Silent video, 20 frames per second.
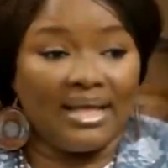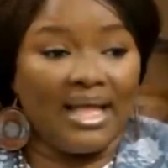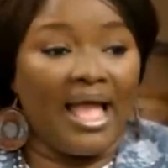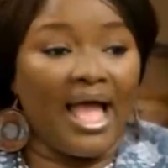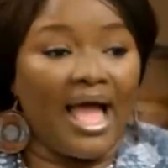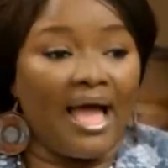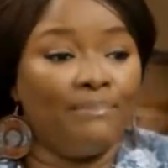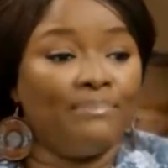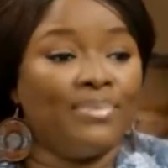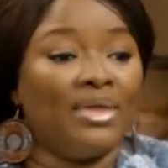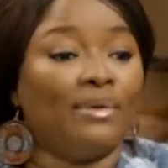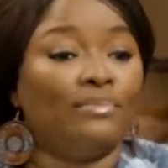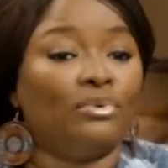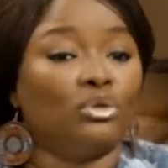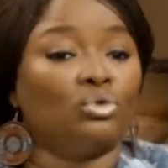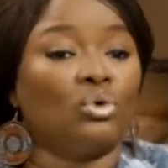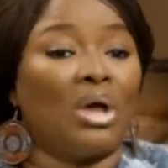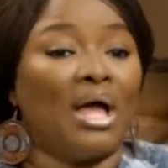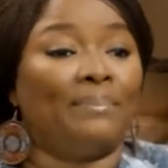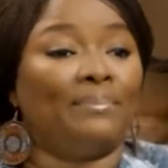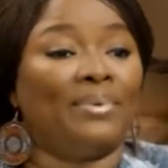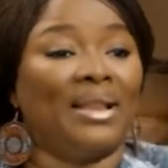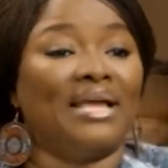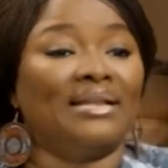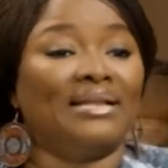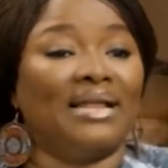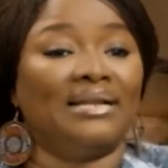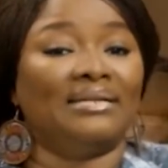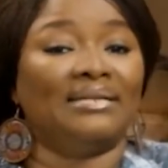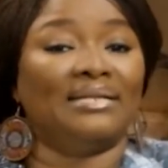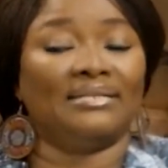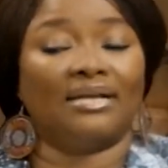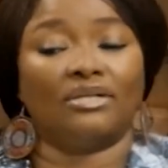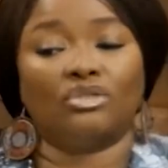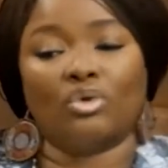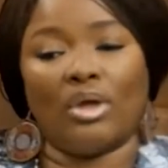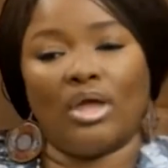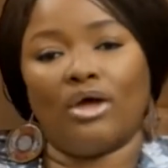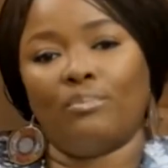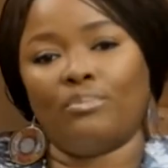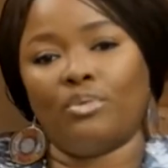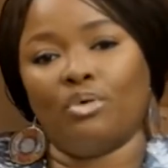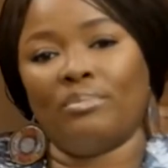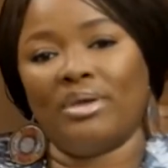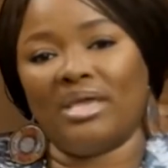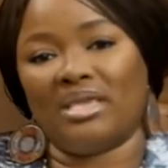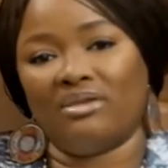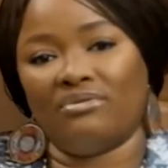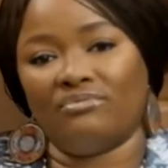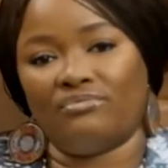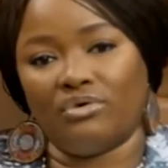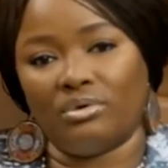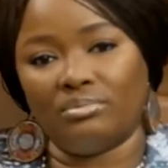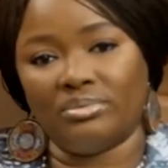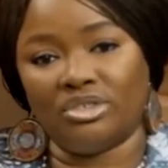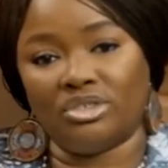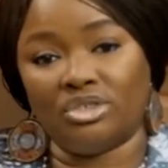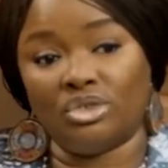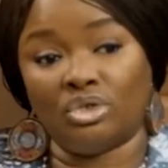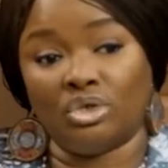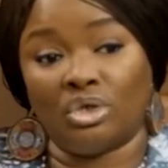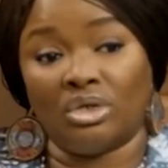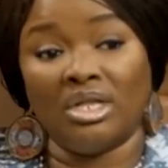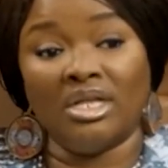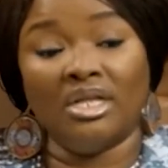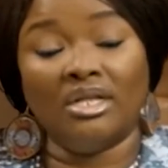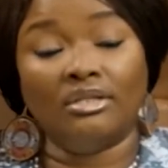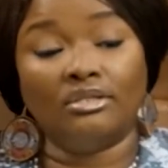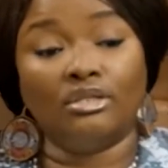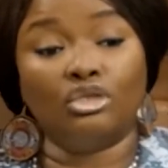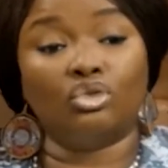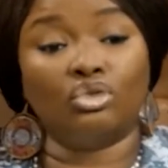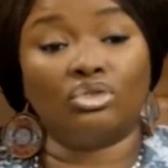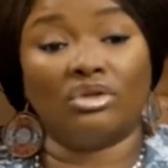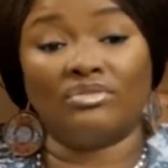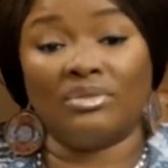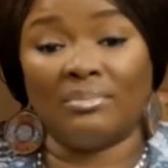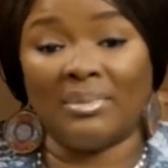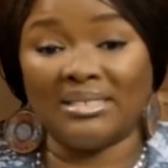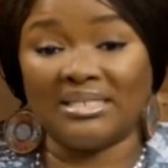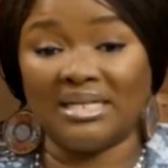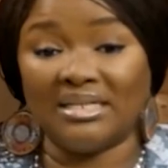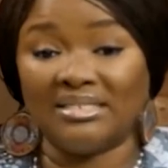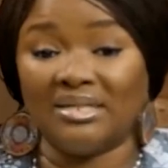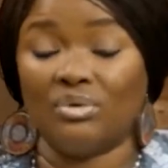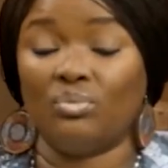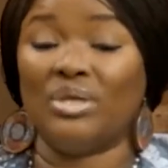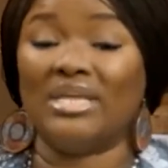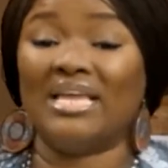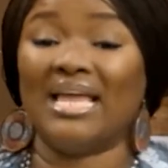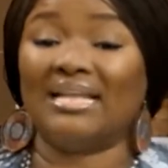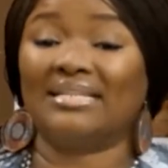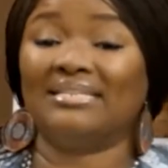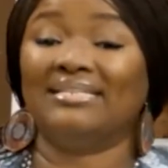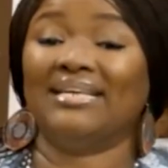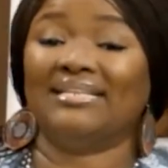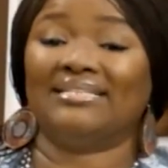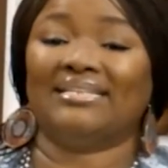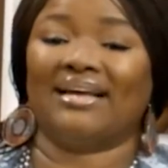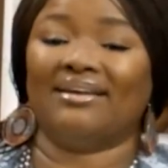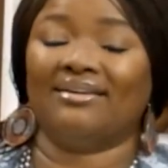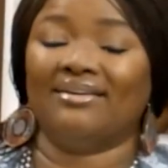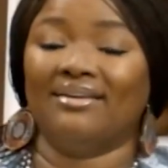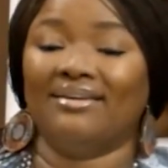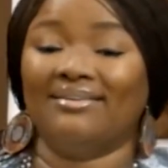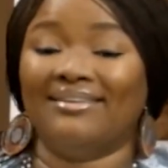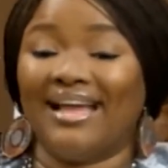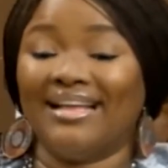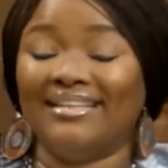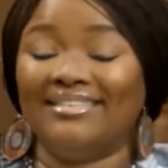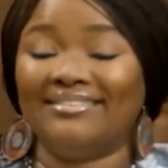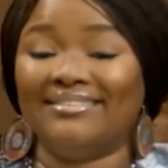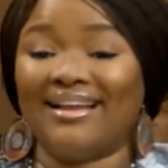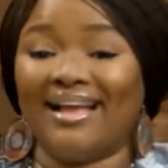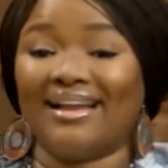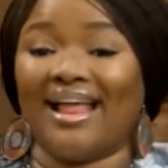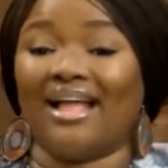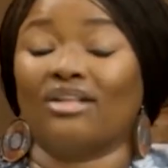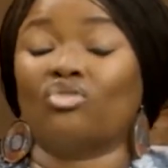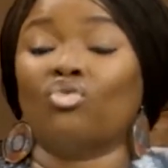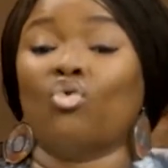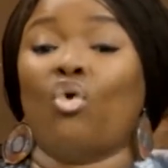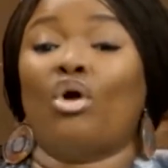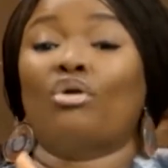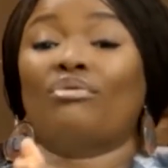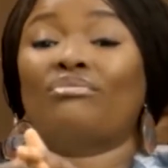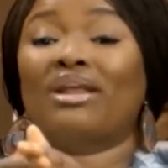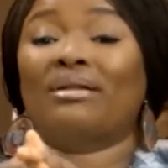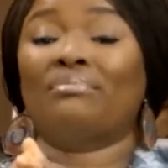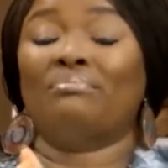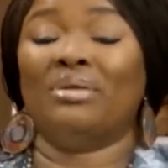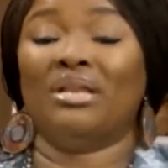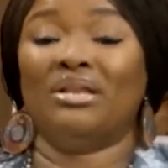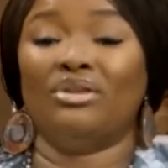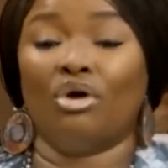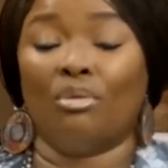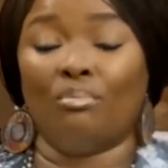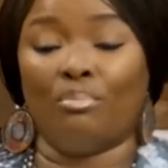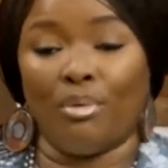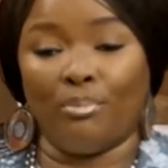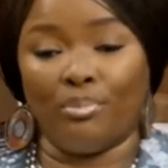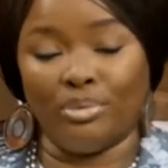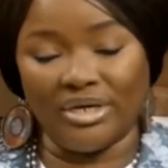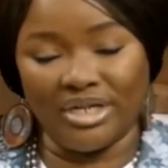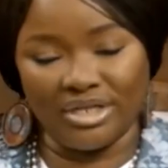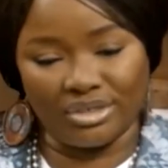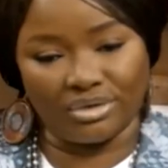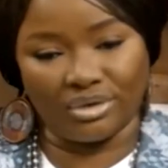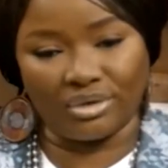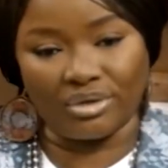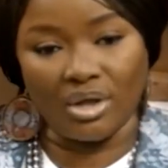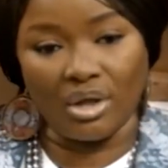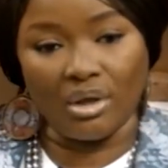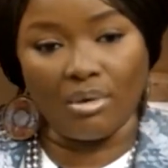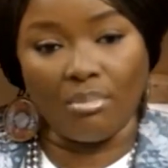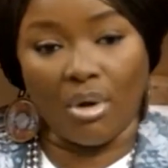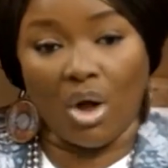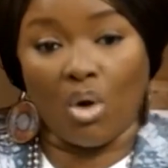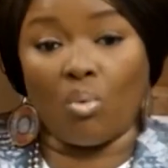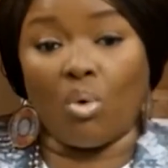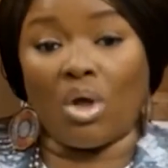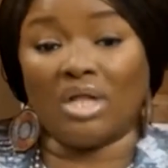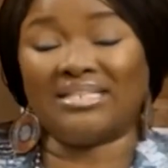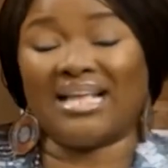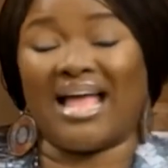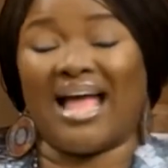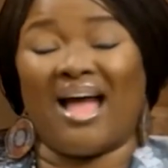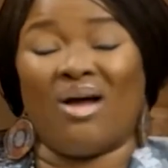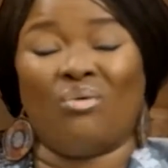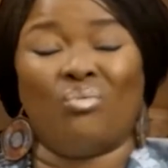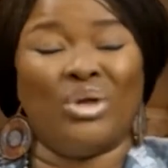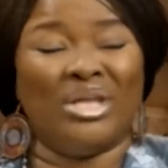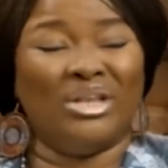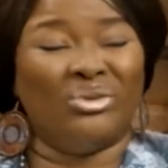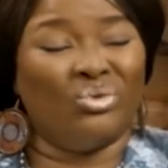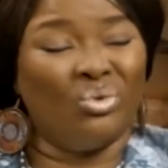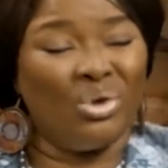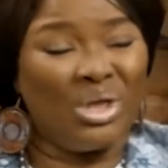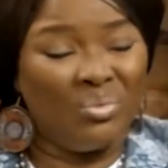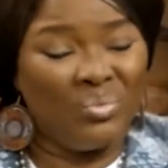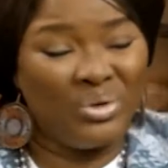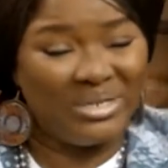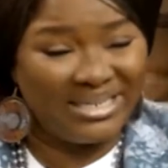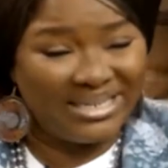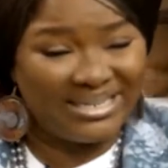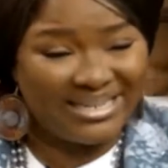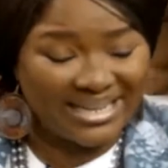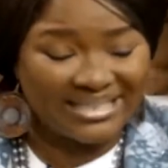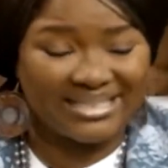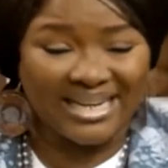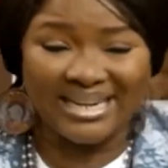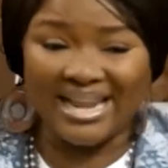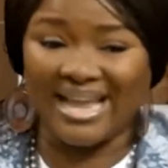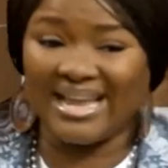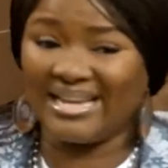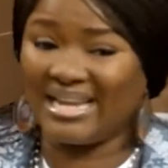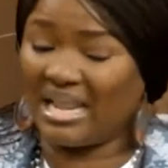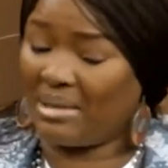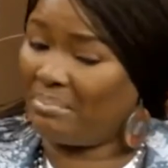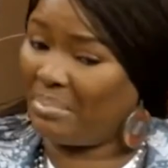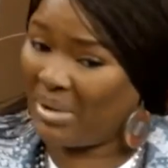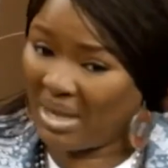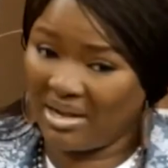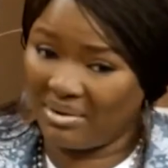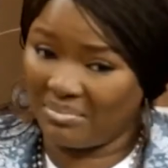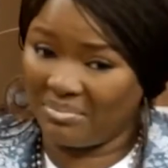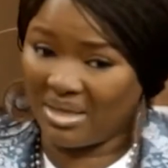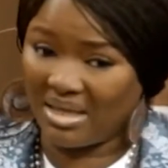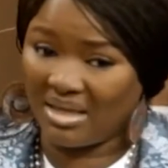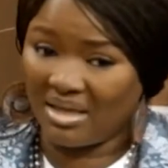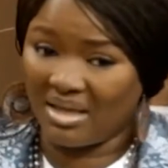and be able to apply that data to help you make informed decision. The truth of the matter is that we get data. Nigerians are 200 million population. But what are we doing with the data? Now they pain me.